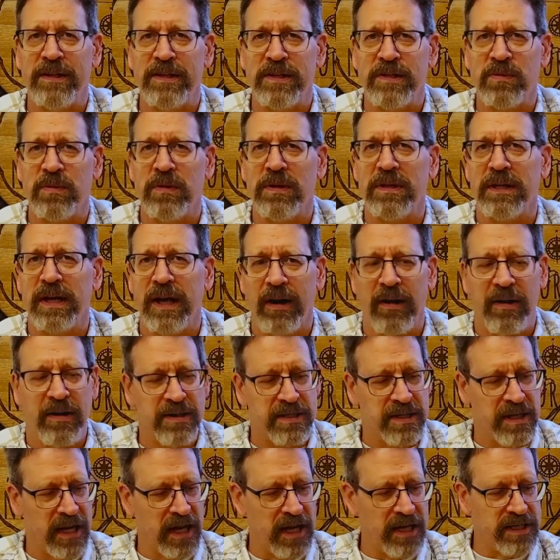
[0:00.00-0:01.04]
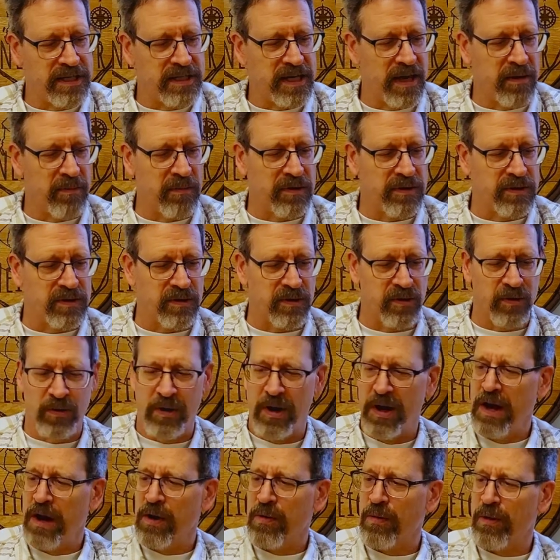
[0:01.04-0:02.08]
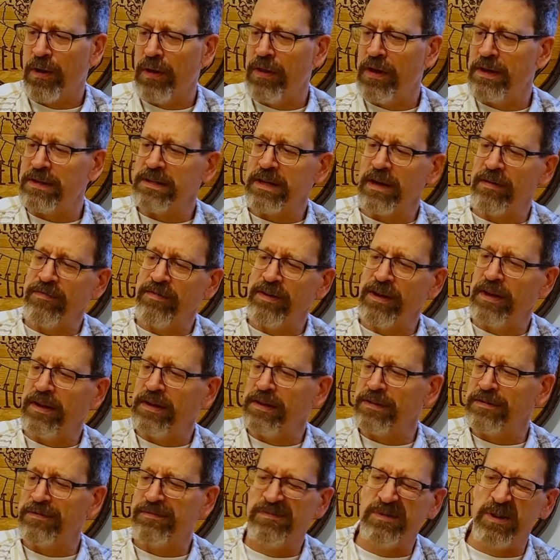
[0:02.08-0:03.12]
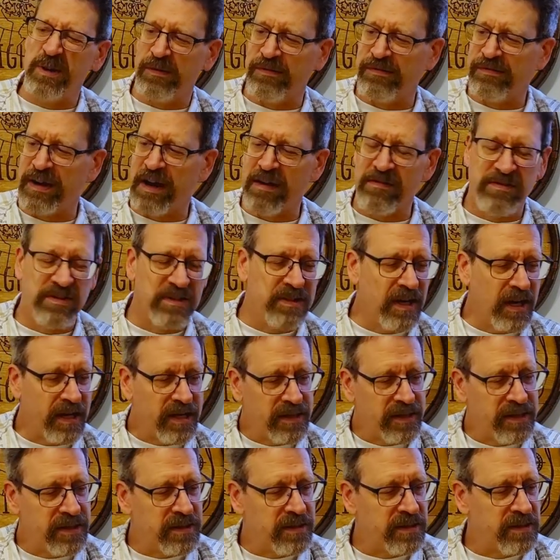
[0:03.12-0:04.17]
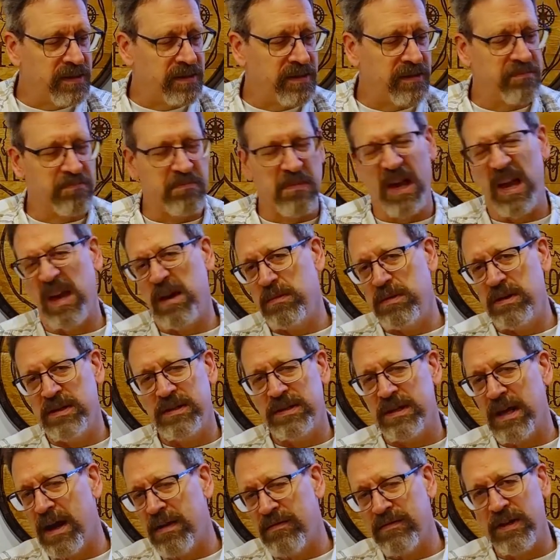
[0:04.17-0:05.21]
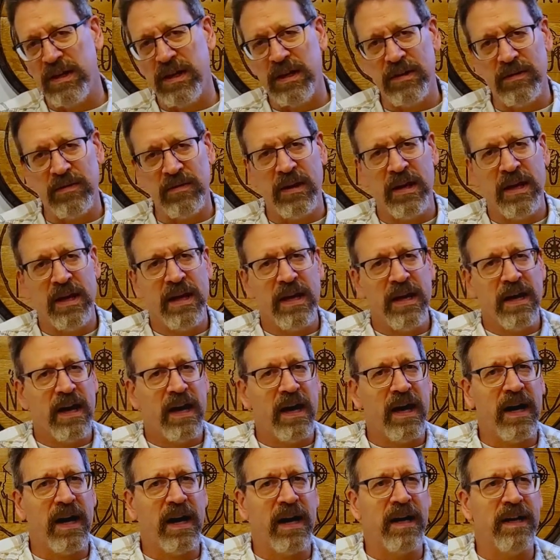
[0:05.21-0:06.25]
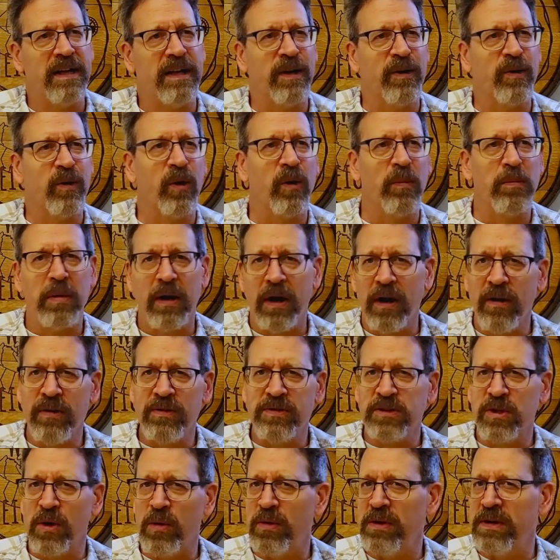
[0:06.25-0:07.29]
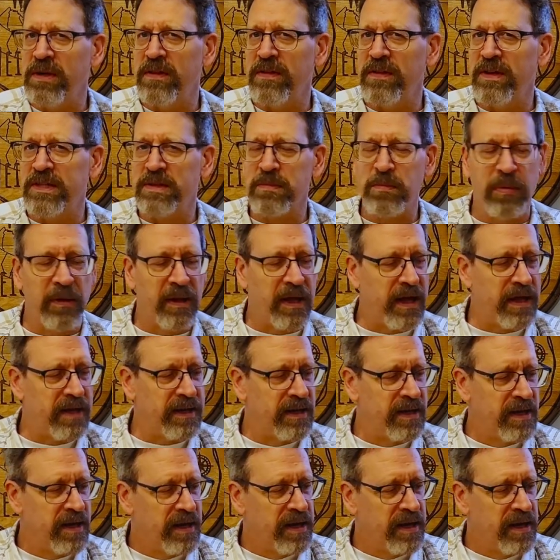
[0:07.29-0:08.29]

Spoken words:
this one carries an age statement. So where this I feel is, you know, 5, 6, maybe 7 year old barrels go into this blend,